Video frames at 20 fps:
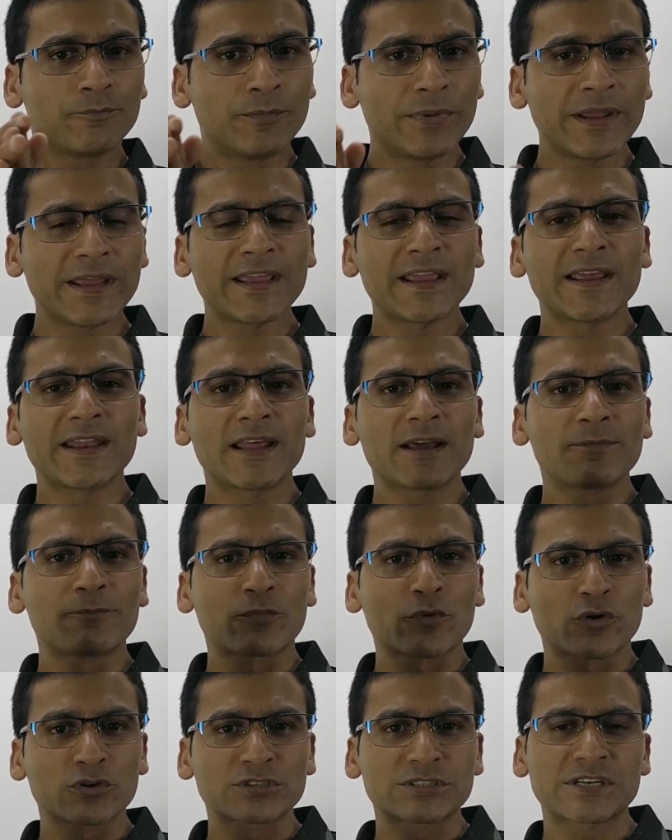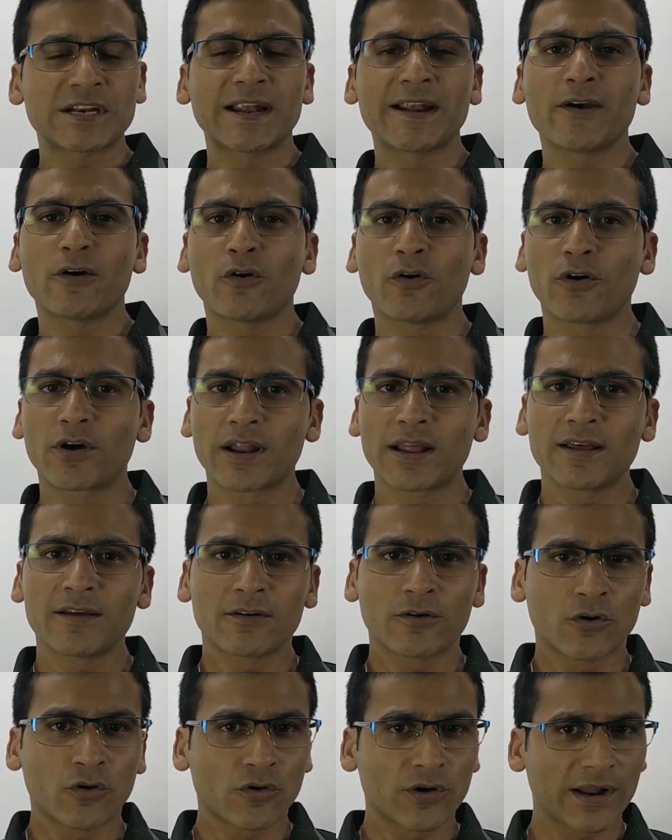be in a prostrate or
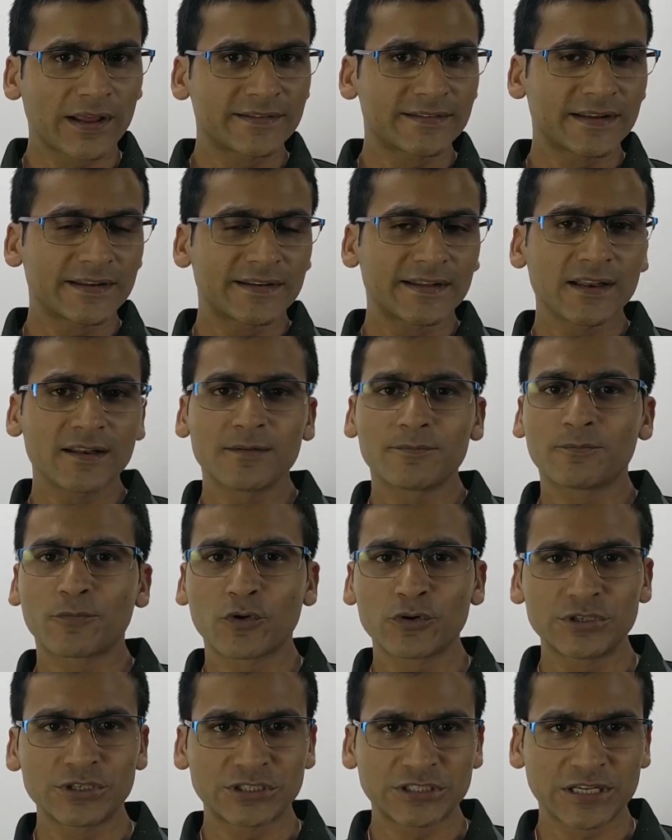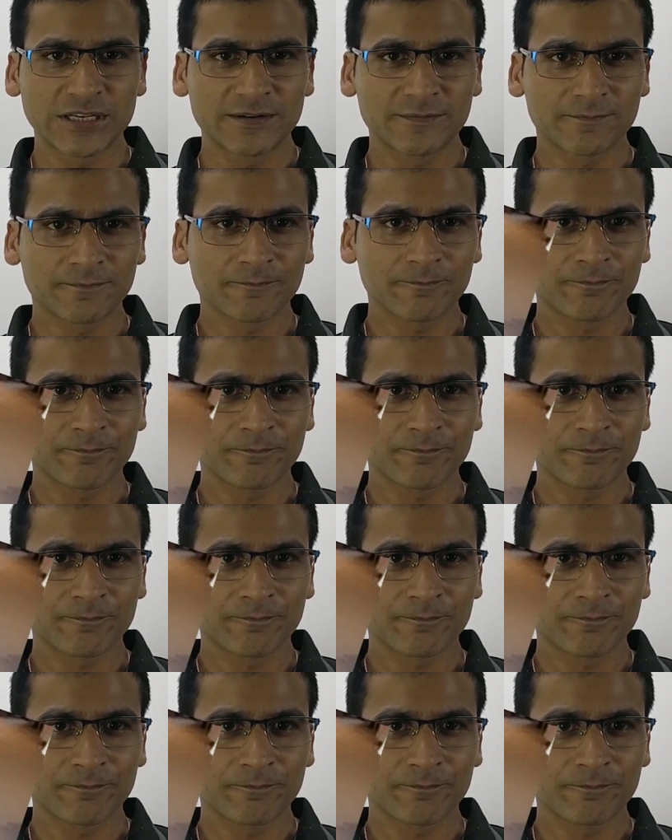a horizontal position.